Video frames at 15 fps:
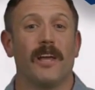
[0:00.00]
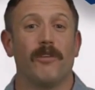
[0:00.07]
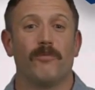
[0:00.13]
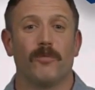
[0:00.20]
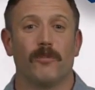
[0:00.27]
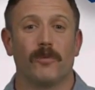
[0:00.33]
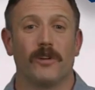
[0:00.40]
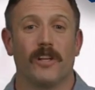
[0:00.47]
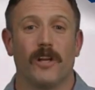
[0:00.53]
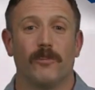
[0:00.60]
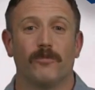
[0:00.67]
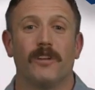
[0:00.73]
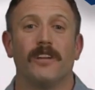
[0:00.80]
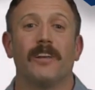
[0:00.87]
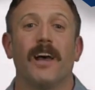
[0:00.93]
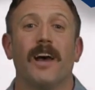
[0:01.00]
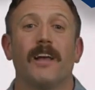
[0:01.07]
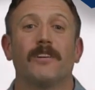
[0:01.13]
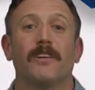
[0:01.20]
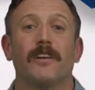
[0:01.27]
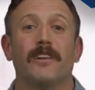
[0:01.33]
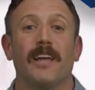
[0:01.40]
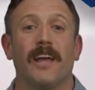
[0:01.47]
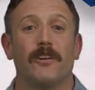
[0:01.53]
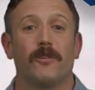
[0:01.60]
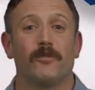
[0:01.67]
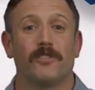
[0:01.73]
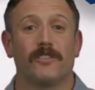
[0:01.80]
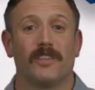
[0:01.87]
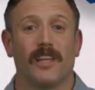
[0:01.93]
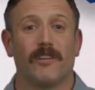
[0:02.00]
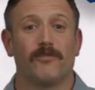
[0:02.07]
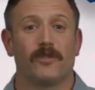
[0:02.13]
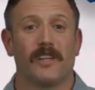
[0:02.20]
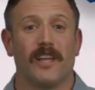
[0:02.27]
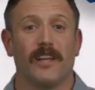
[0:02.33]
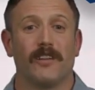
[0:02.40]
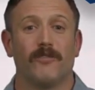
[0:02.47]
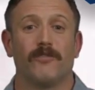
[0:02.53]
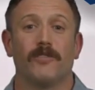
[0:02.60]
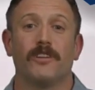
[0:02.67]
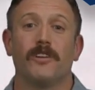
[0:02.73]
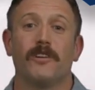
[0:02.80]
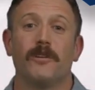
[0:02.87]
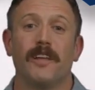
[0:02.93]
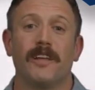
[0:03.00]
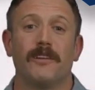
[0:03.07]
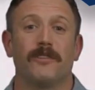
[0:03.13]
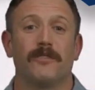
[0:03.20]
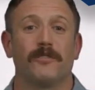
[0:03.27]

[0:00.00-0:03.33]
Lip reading: every recovery task is handled safely and efficiently,